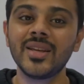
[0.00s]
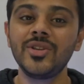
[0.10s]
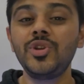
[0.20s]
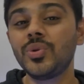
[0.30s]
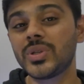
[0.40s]

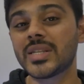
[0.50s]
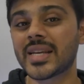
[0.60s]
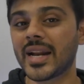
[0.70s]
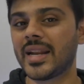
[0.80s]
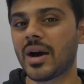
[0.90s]
Users
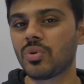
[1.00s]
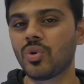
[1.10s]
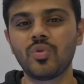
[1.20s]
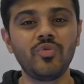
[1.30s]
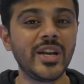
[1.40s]
can
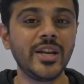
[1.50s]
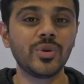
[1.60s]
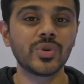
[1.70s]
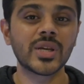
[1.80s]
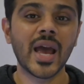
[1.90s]
download
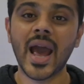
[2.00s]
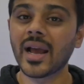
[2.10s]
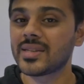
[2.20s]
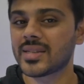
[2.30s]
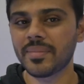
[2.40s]
videos
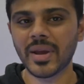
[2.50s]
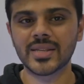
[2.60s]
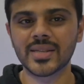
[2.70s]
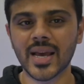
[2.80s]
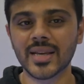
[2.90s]
and some
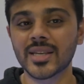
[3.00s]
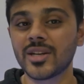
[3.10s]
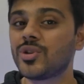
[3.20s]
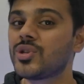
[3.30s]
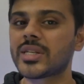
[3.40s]
exercise
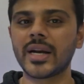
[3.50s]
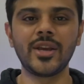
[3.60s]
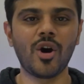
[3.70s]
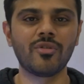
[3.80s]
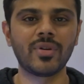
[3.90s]
to study
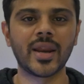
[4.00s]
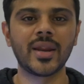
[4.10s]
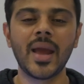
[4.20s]
offline,